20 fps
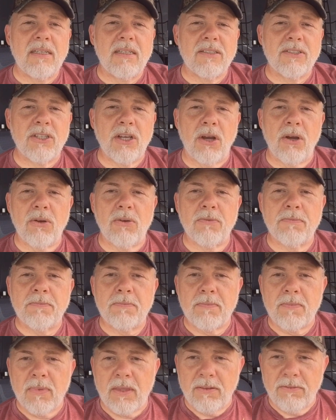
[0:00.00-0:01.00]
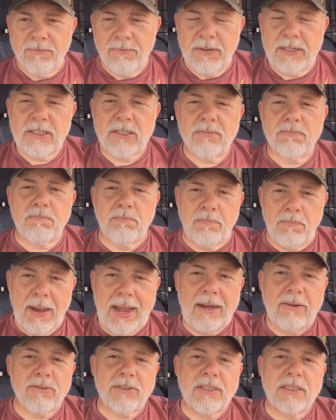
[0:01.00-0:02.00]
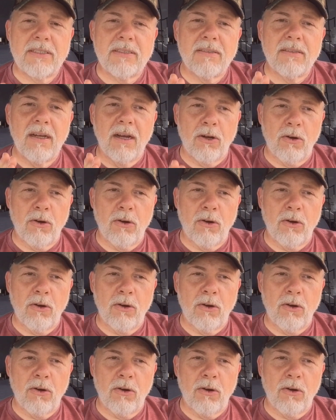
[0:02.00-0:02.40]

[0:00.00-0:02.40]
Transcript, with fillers: So fish bouncing